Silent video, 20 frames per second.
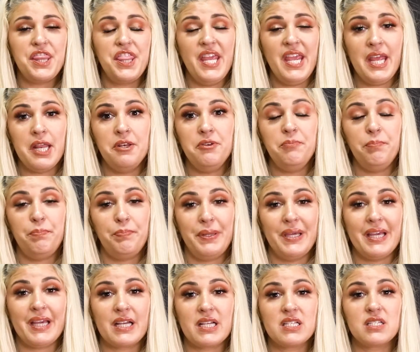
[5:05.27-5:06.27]
Then
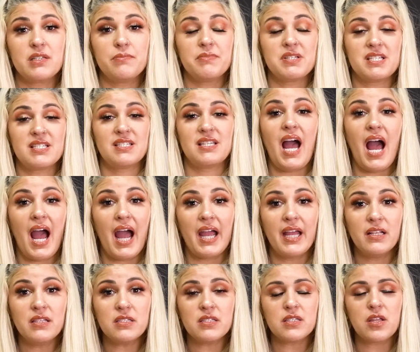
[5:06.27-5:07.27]
pick some
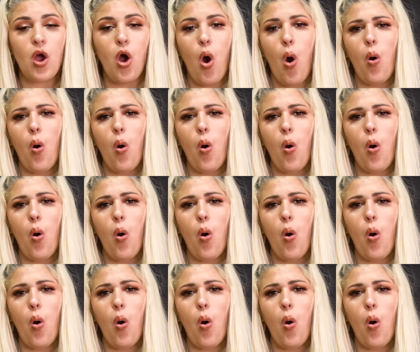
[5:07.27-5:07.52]
signs